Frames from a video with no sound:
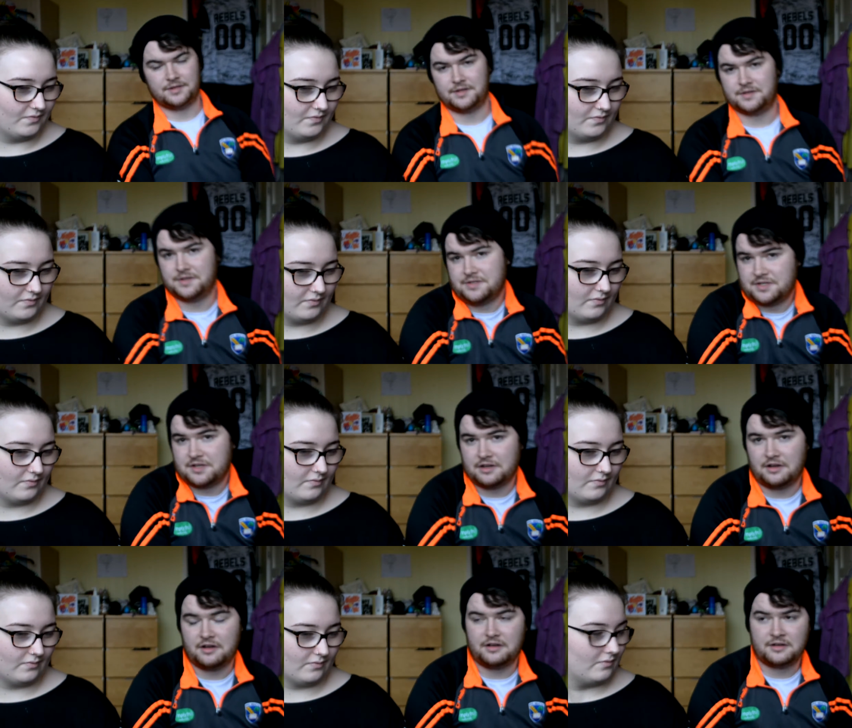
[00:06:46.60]
Speaker 1: It is uh,
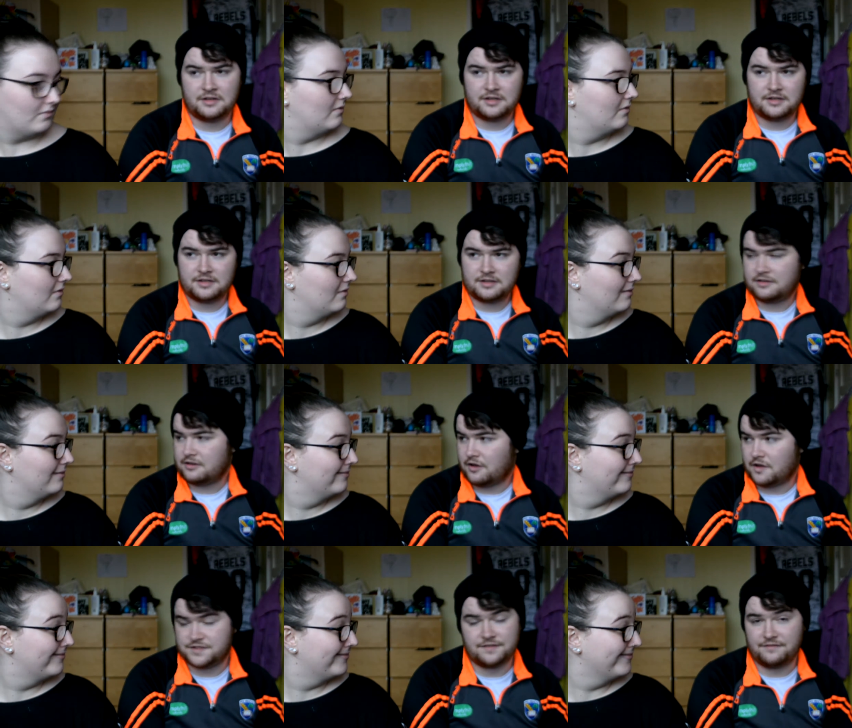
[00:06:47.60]

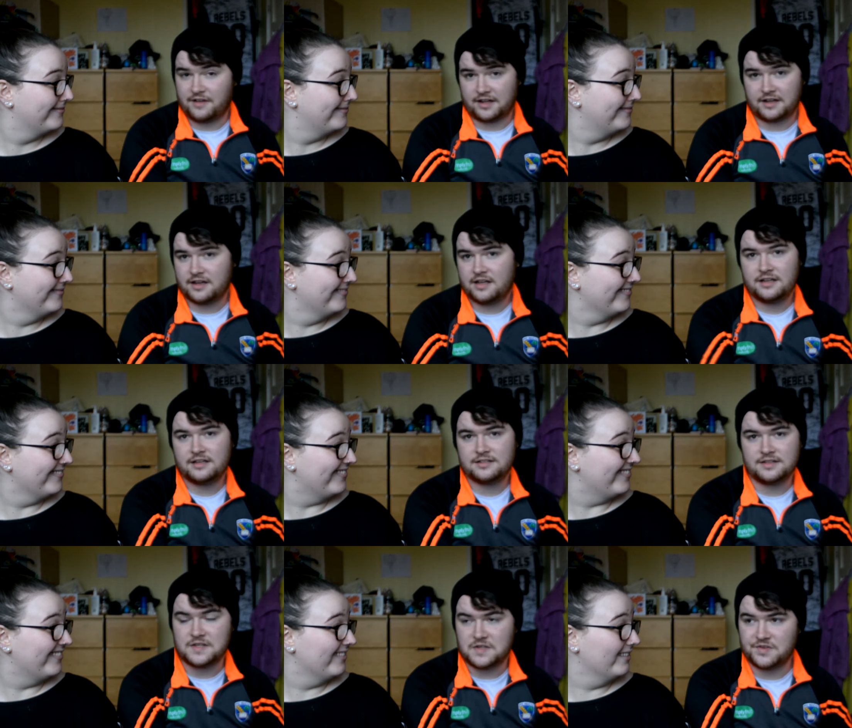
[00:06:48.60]
Arsene Wenger,
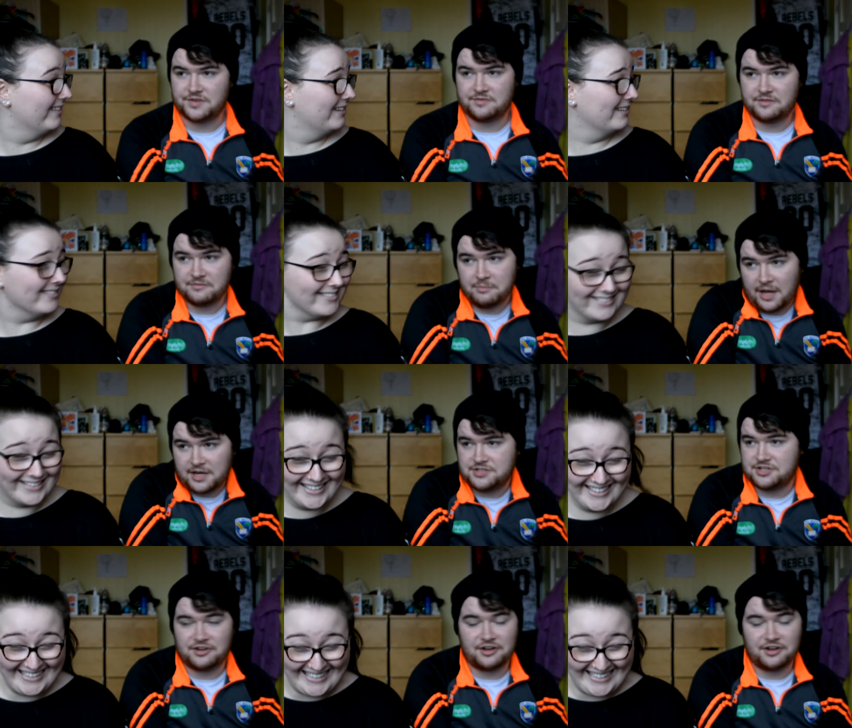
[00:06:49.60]
the manager